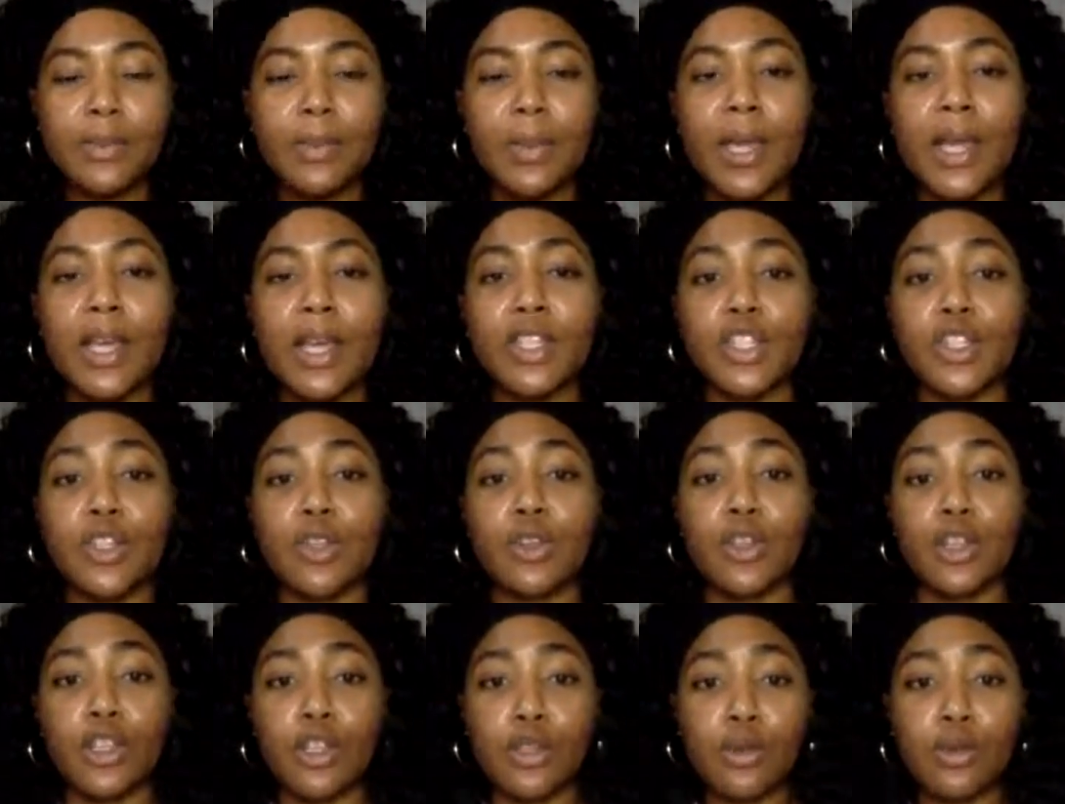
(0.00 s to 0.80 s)
because
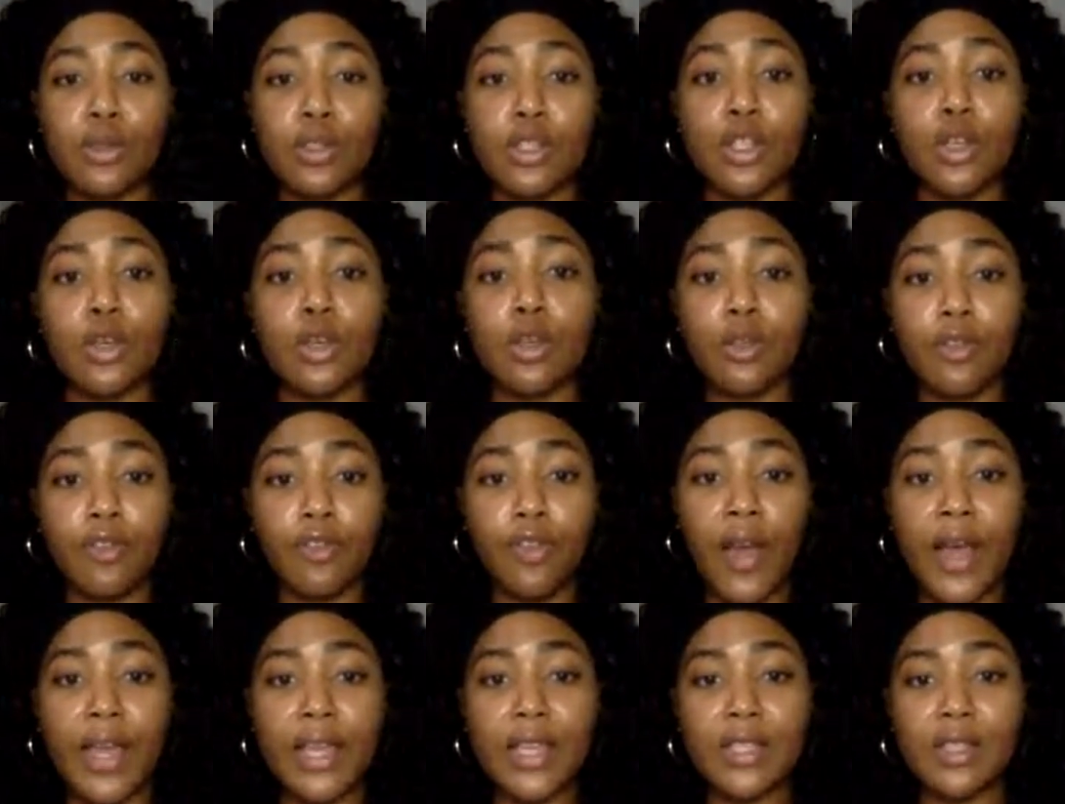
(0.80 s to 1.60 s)
you're the
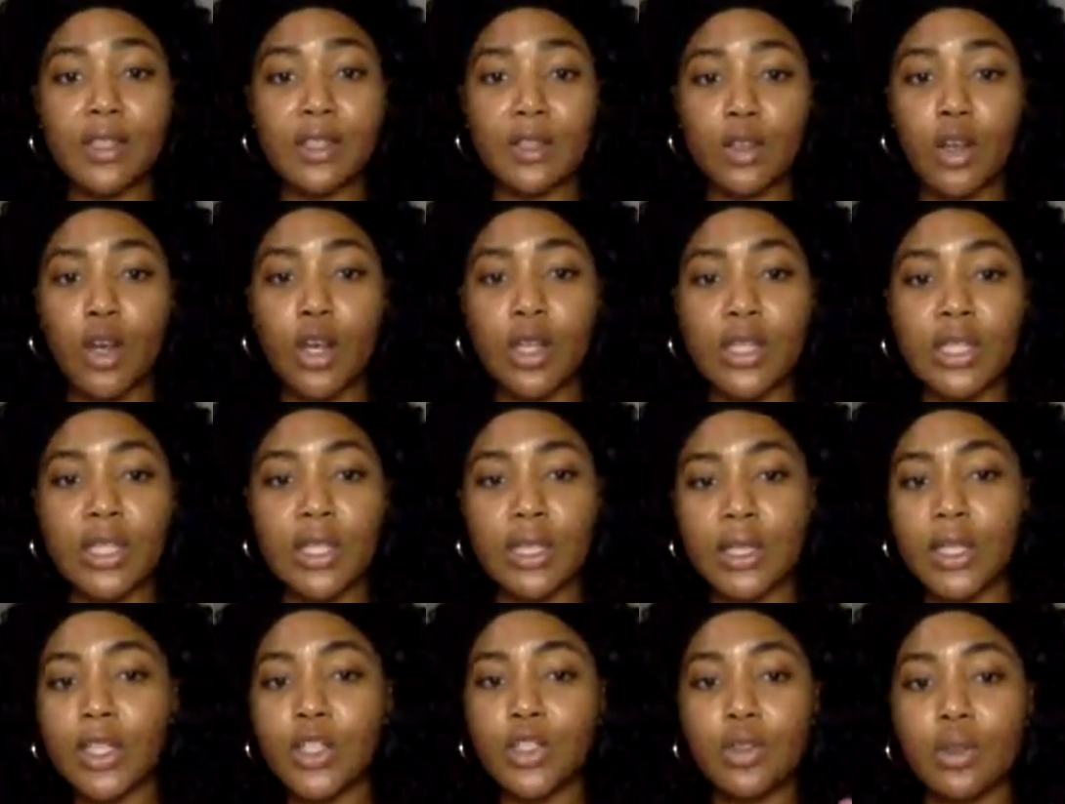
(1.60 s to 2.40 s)
fire starter.
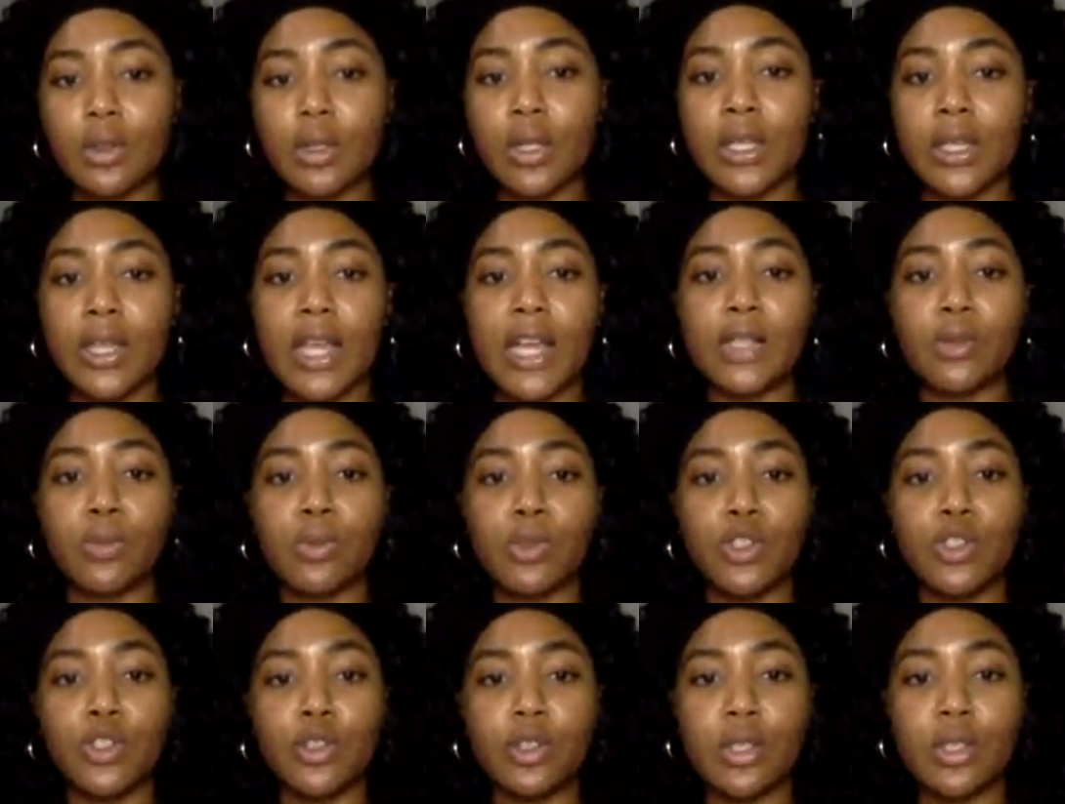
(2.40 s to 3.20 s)
Literally, that's
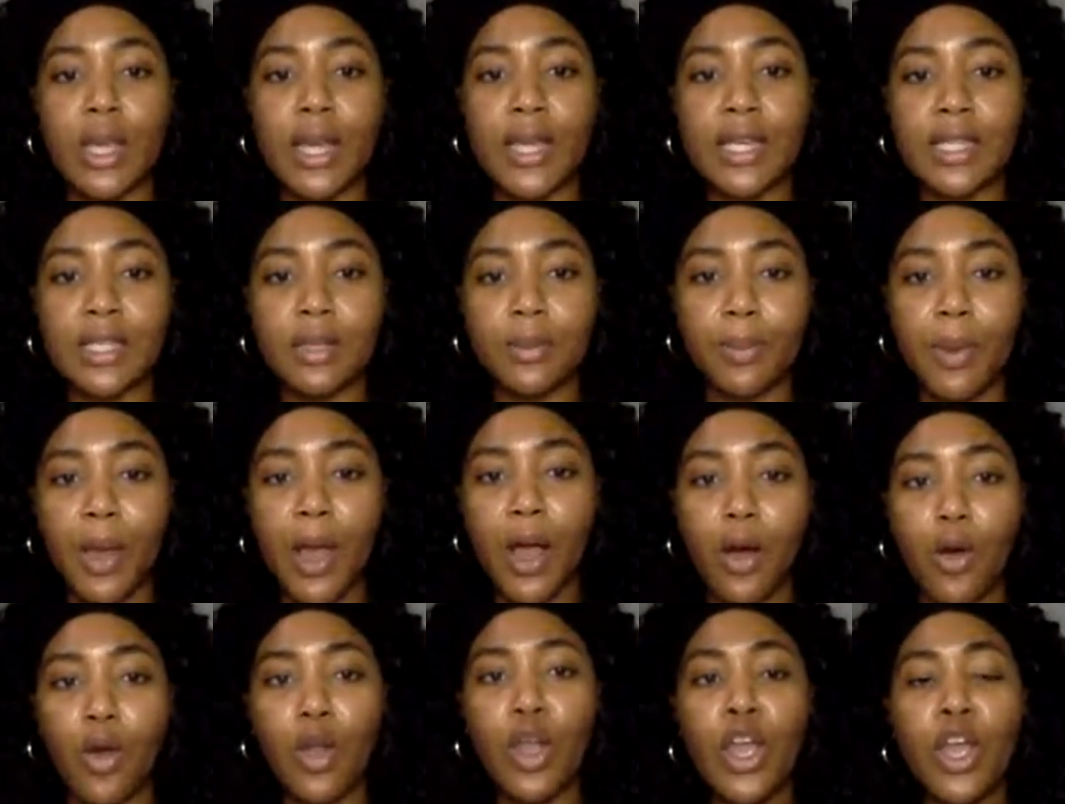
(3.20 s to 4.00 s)
what your sign is
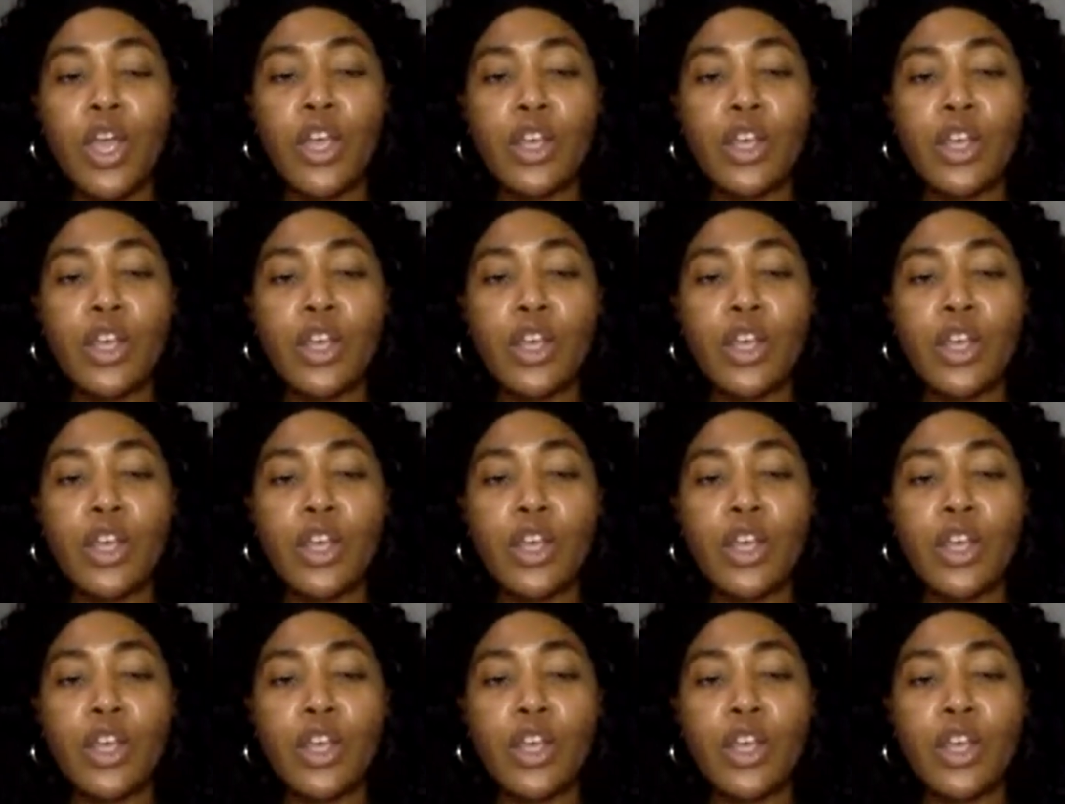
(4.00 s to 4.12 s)
about.